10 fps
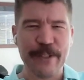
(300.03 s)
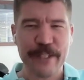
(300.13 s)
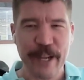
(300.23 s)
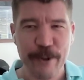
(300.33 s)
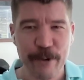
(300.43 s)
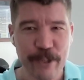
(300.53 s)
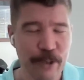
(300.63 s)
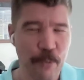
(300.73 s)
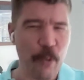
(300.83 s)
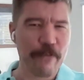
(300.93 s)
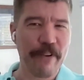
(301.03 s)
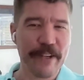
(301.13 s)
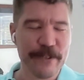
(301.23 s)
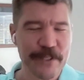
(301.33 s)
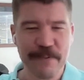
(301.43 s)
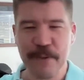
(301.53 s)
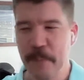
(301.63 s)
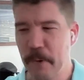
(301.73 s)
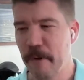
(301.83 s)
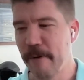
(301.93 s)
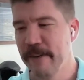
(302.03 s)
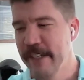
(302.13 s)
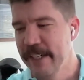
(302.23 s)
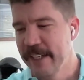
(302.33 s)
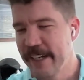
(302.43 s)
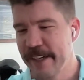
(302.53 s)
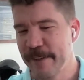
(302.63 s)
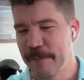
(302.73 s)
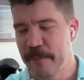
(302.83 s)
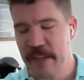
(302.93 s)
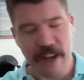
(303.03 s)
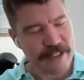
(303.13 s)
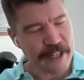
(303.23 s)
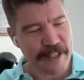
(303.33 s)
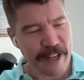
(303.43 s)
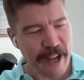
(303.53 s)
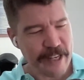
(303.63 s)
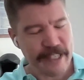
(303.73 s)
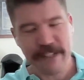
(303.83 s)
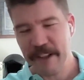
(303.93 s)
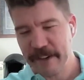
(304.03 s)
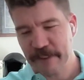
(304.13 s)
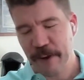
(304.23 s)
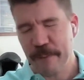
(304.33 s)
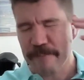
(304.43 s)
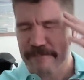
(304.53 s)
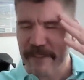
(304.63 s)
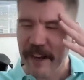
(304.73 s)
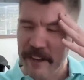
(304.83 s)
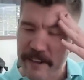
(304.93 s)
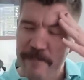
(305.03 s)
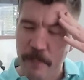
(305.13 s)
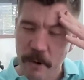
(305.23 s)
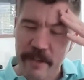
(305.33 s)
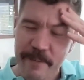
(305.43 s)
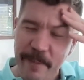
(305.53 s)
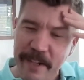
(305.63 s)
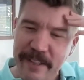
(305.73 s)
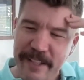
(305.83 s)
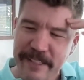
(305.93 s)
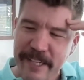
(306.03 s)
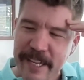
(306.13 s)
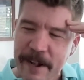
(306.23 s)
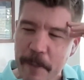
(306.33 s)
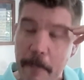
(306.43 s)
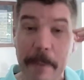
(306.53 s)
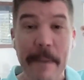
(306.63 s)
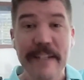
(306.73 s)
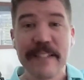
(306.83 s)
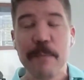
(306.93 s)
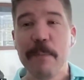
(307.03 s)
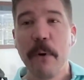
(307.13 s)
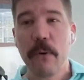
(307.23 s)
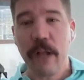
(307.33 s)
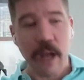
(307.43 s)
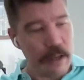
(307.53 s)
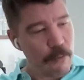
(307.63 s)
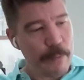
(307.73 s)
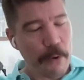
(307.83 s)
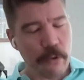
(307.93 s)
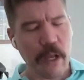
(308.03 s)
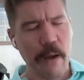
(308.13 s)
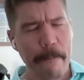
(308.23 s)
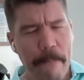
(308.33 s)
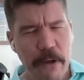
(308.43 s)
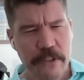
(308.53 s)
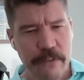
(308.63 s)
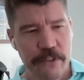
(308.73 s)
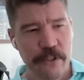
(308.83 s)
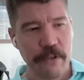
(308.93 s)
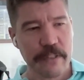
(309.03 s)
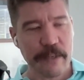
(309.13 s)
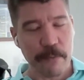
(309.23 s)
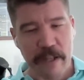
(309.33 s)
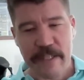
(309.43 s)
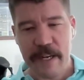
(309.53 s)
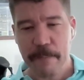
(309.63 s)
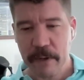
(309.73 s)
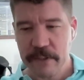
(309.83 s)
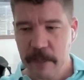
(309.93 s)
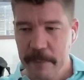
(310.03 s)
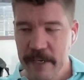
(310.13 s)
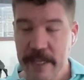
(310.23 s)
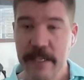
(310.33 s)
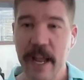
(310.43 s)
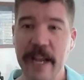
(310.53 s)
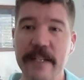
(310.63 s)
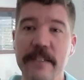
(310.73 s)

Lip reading: tailored to the war fighters of tomorrow. I needed a lot of help marketing back then. But basically, we bought a bunch of shirts, and when I say a bunch, I mean a